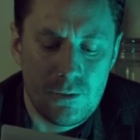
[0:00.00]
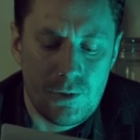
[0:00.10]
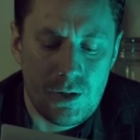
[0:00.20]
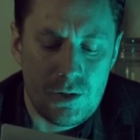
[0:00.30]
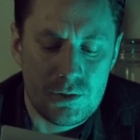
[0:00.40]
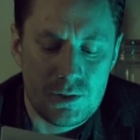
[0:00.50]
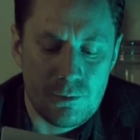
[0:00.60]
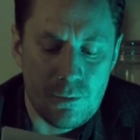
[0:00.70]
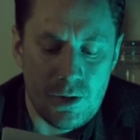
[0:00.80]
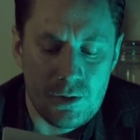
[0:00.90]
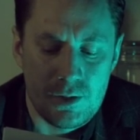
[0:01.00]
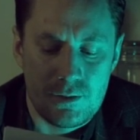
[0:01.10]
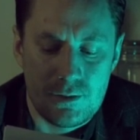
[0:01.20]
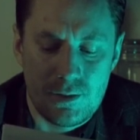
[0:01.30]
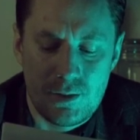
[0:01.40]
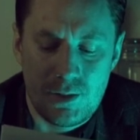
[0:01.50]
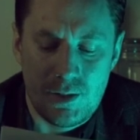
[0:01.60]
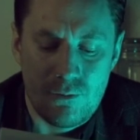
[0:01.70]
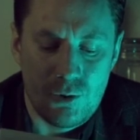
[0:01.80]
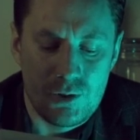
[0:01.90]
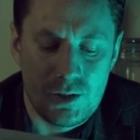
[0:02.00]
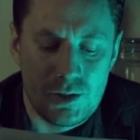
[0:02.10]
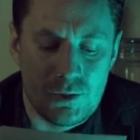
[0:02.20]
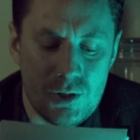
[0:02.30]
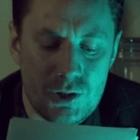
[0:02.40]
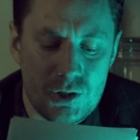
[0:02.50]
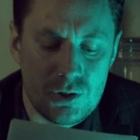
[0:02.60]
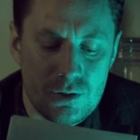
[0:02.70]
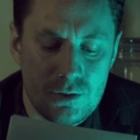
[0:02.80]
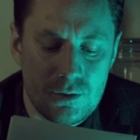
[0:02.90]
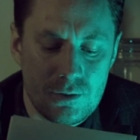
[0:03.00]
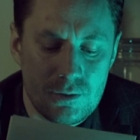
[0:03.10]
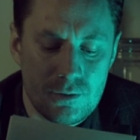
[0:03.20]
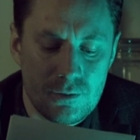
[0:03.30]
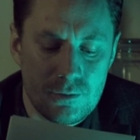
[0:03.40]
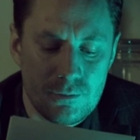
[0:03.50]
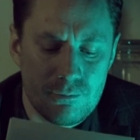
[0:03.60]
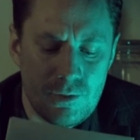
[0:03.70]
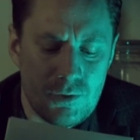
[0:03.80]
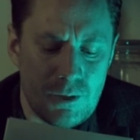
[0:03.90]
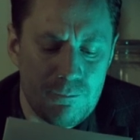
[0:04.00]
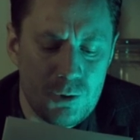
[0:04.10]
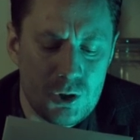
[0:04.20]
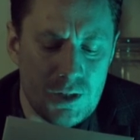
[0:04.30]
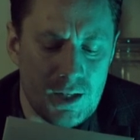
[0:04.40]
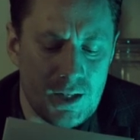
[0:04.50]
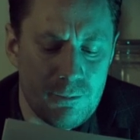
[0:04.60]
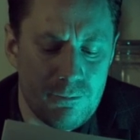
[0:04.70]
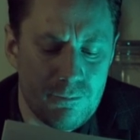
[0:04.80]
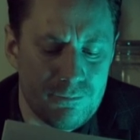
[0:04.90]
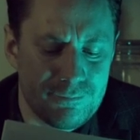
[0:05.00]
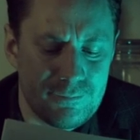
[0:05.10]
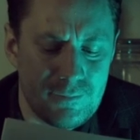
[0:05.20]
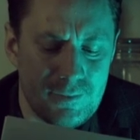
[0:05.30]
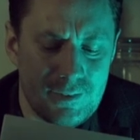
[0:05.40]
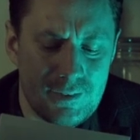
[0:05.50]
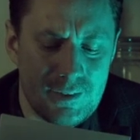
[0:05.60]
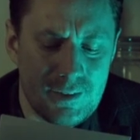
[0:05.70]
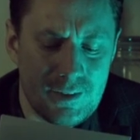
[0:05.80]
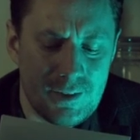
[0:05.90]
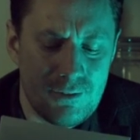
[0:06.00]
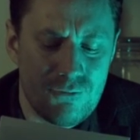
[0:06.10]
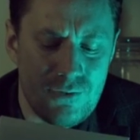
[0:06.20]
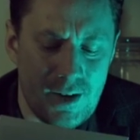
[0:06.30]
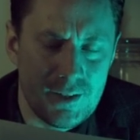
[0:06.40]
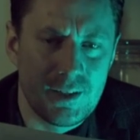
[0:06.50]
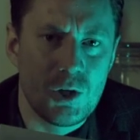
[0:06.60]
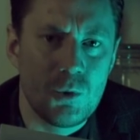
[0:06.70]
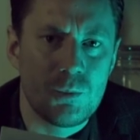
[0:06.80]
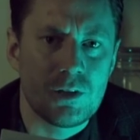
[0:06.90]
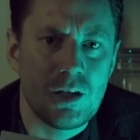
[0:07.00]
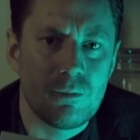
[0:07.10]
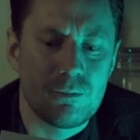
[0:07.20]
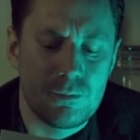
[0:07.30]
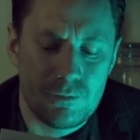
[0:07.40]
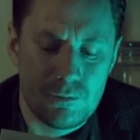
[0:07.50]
When I asked him about it, he avoided the question. But when I pushed a little, he finally opened up.